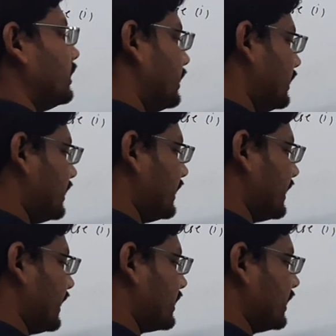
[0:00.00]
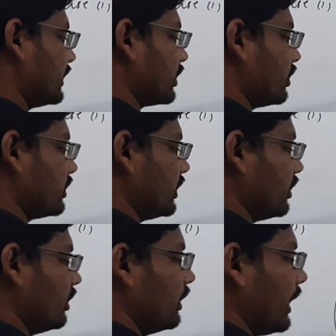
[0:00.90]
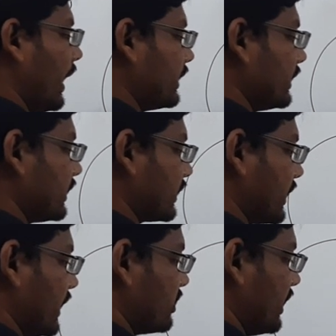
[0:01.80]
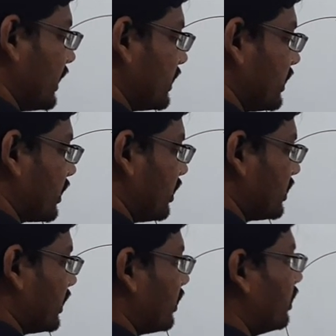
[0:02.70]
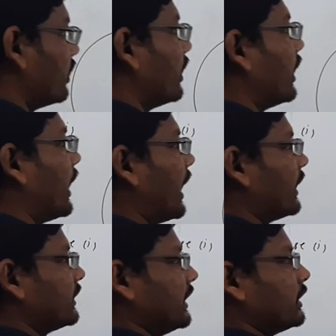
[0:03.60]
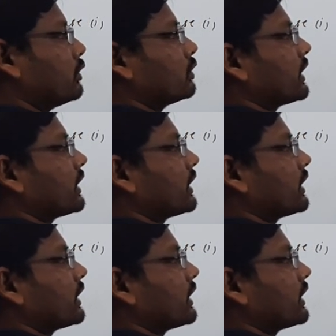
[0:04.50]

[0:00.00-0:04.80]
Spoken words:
this is S is equal 0 and this is S dash is equal 0, and these two